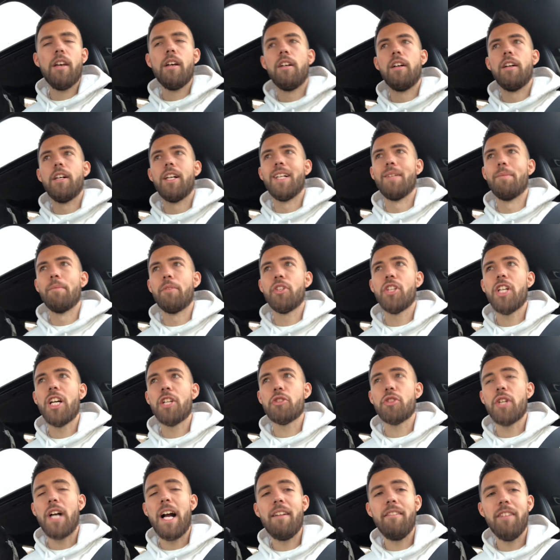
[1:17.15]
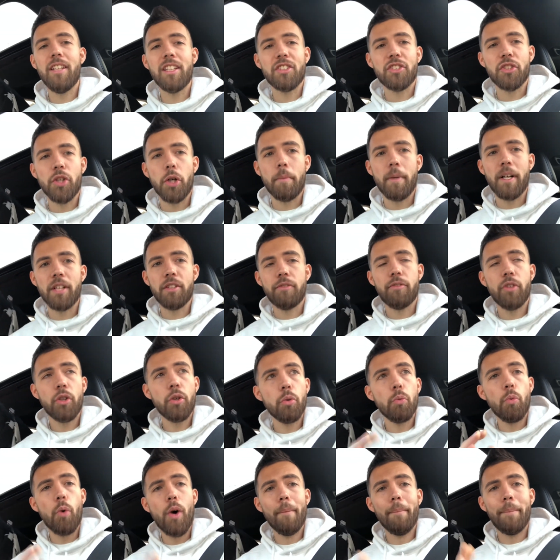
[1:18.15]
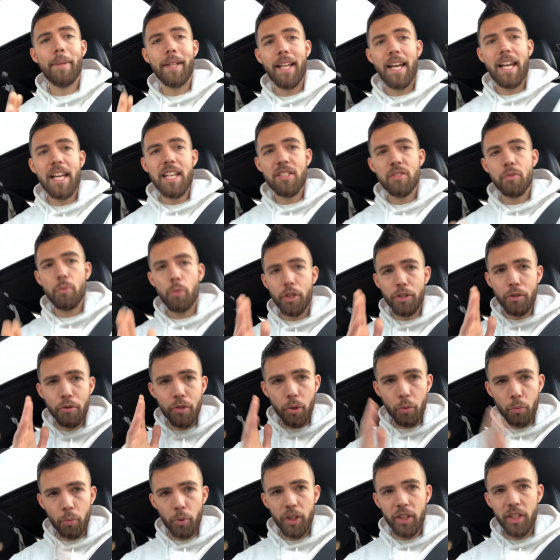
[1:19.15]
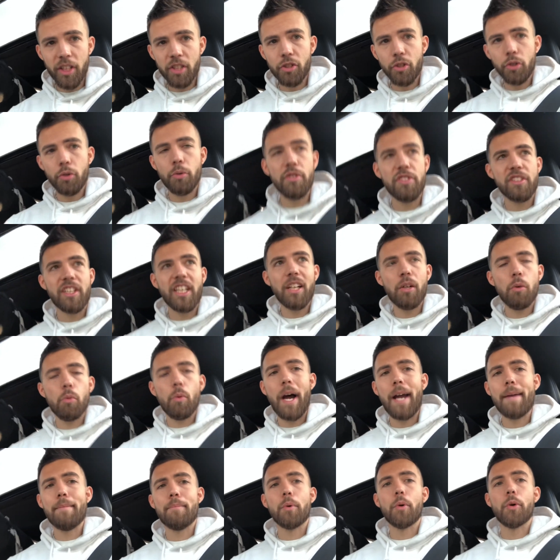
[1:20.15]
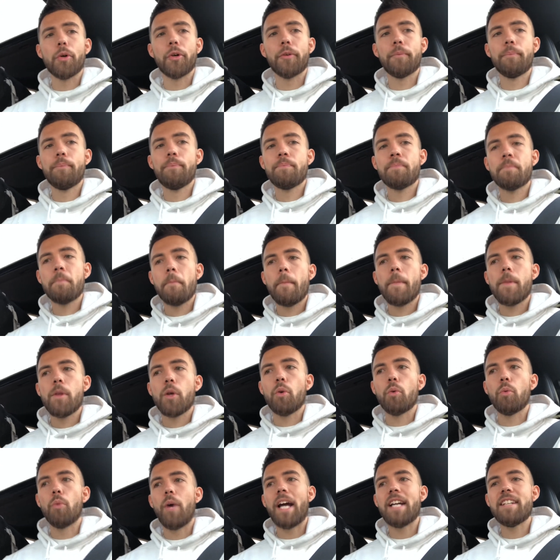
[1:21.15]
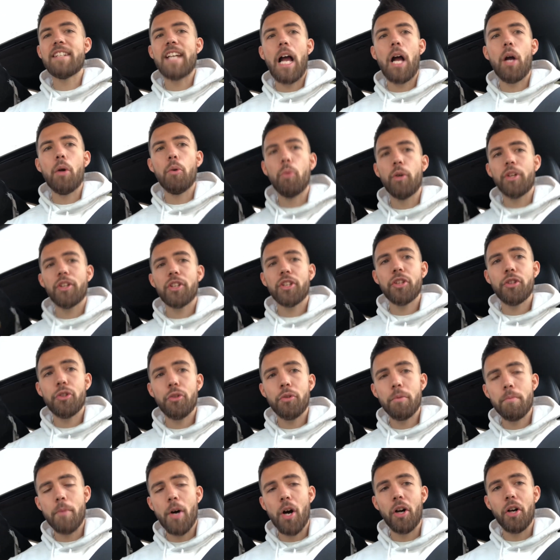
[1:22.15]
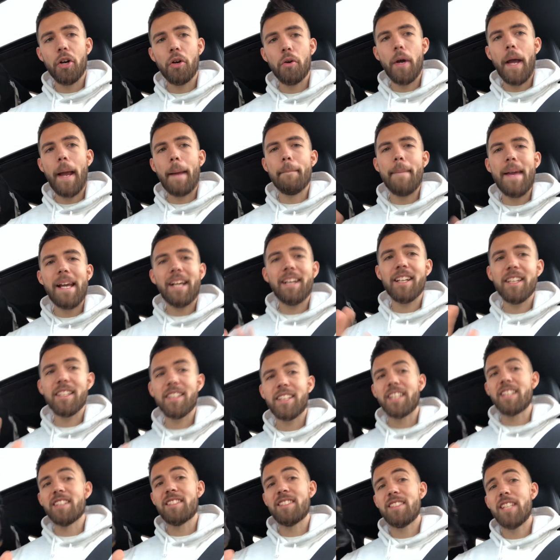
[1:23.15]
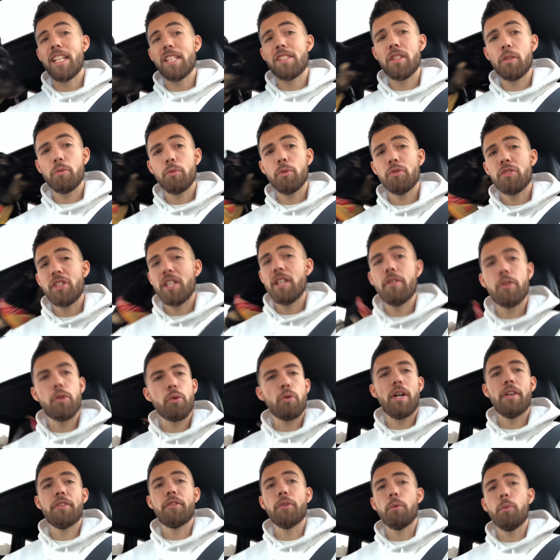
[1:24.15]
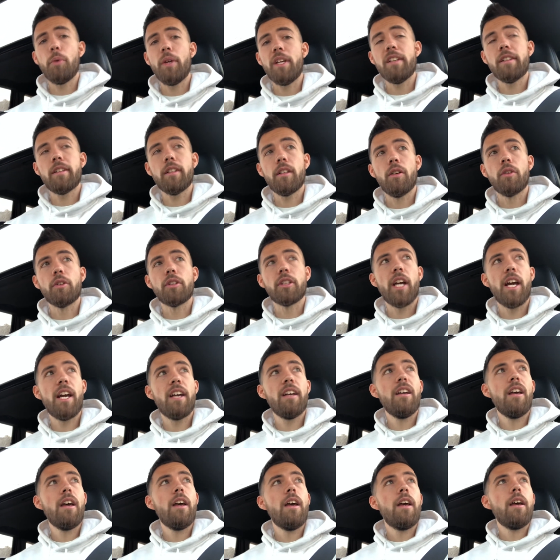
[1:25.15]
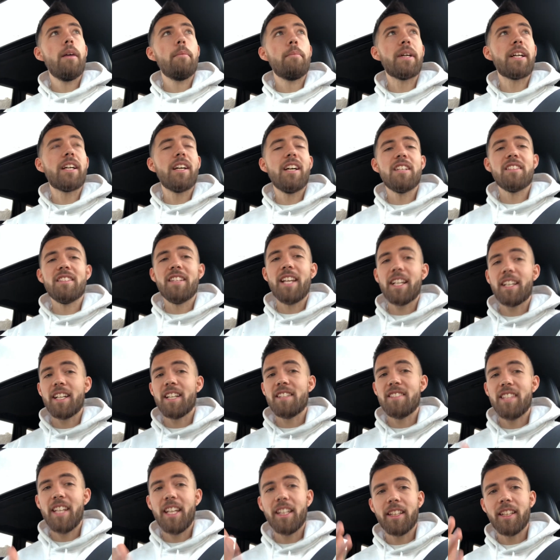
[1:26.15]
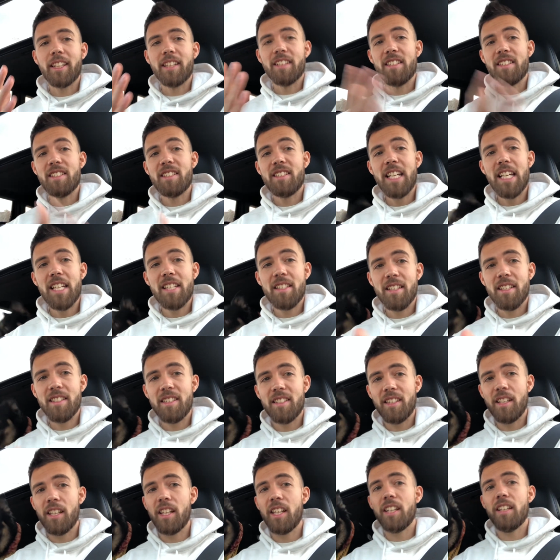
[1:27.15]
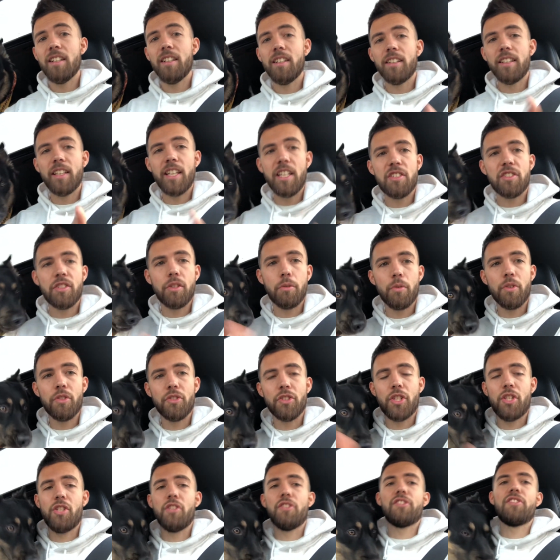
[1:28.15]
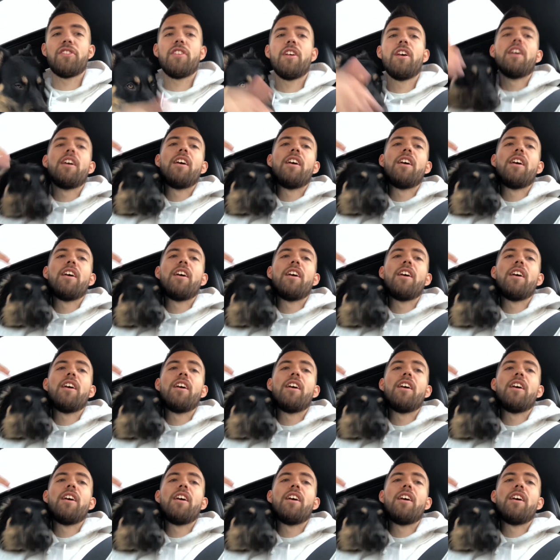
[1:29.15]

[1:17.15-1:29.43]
Um, if you're not traveling so much, if you're in one place, what you can really do is get a whiteboard, write down what you're gonna do tomorrow, and make it a consistent routine throughout the week. Okay, because like I said, consistency leads to results.